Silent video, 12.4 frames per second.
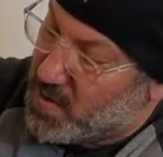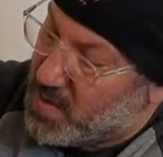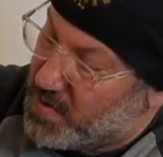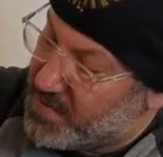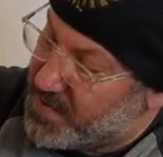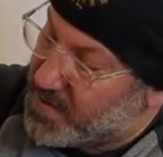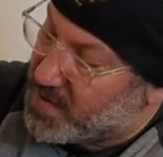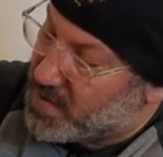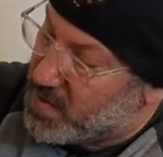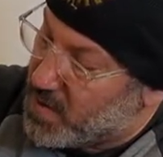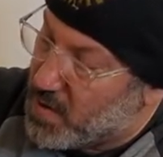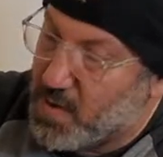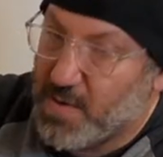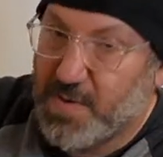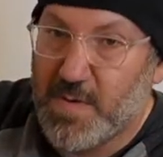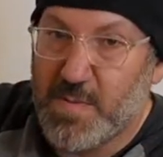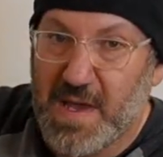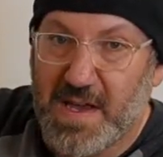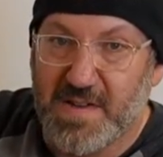hold, vertical hold
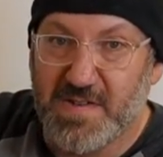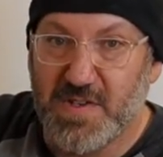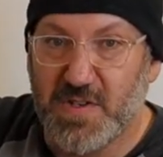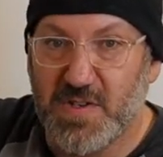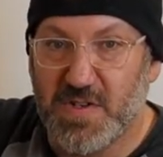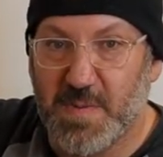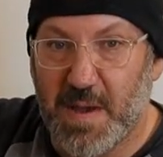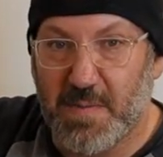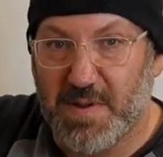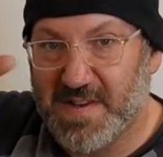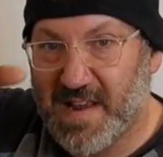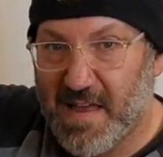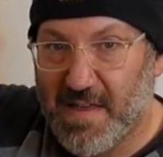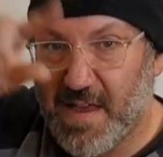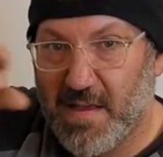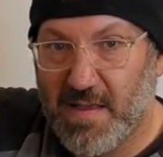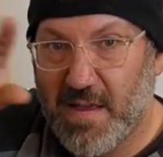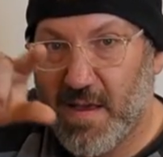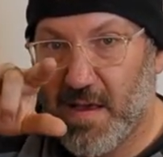because you used to be able to tell it.
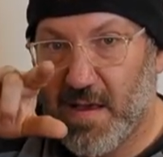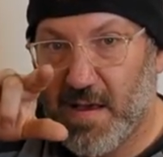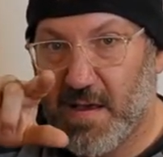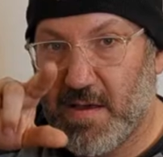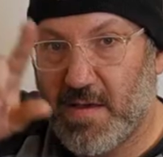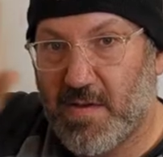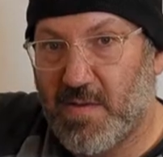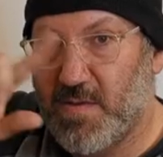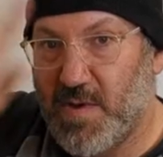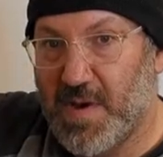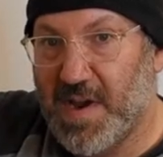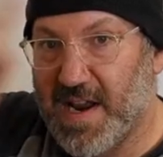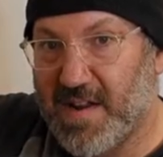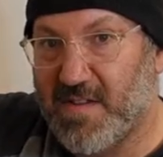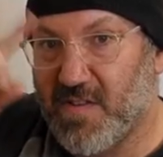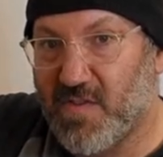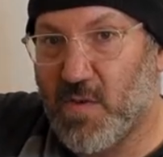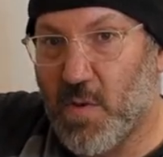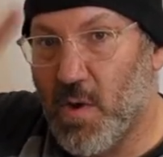You can get it to
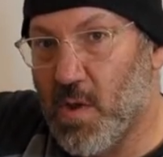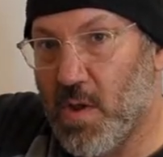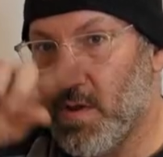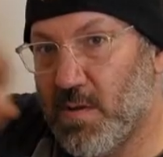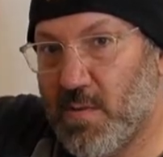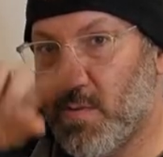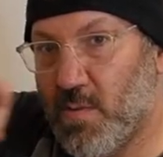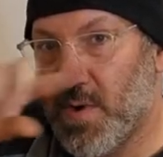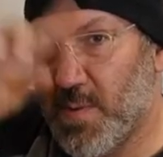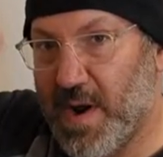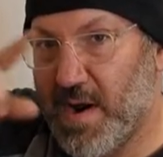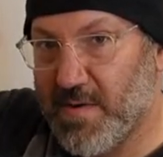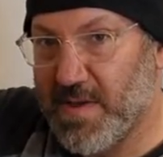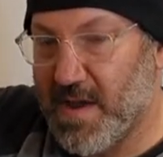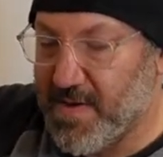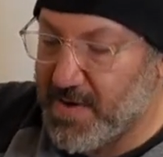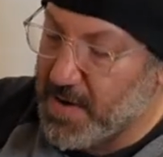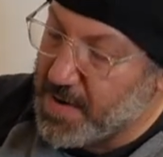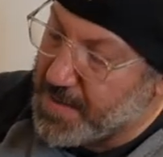scroll one way or the
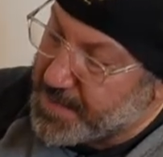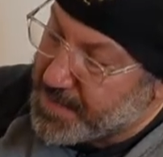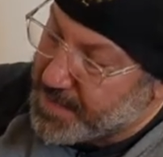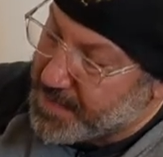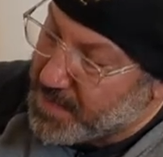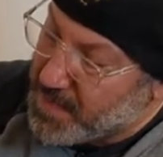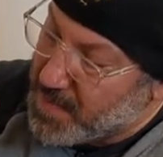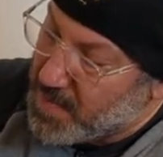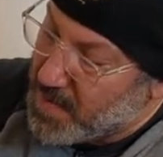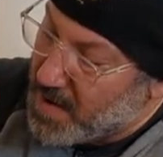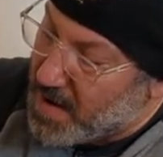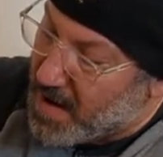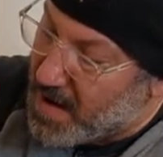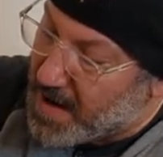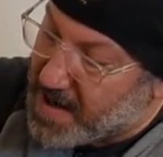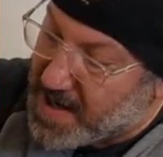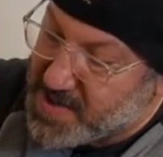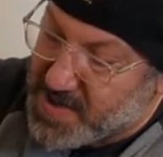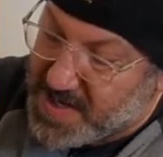other. Uh,
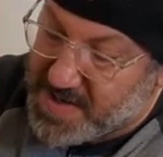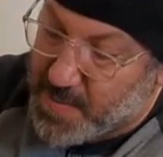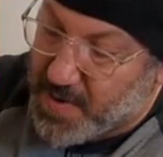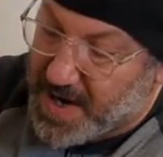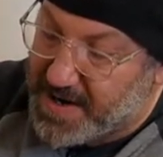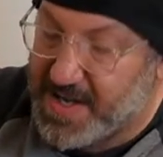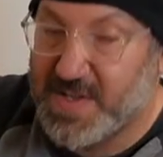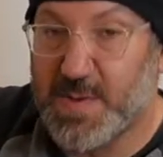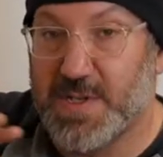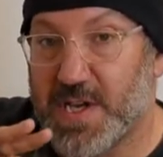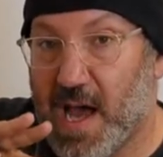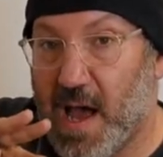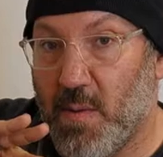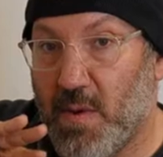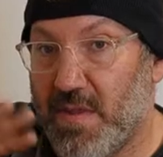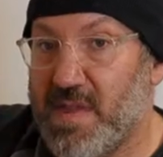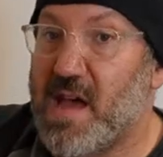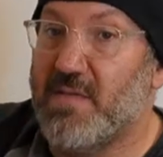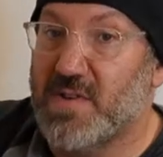contrast and brightness, which I will
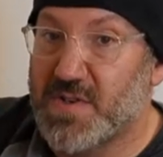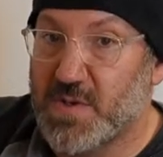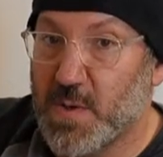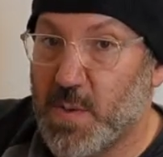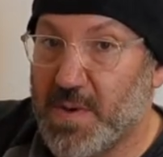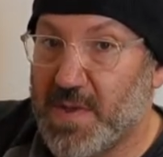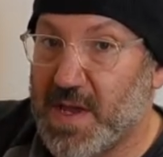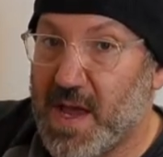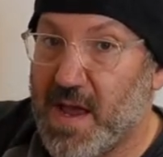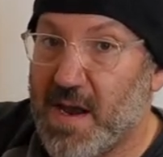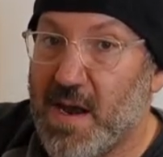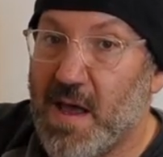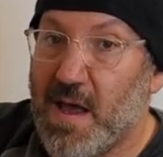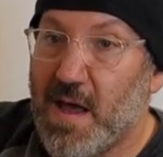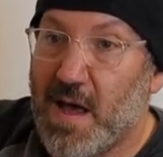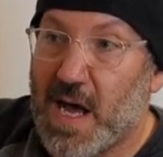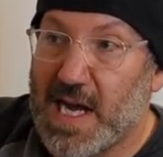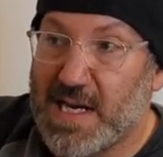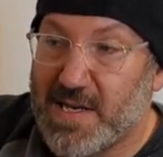never screw with again.
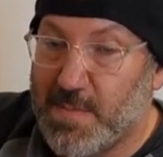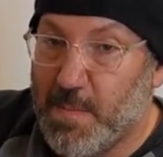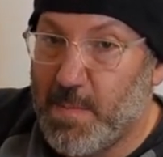I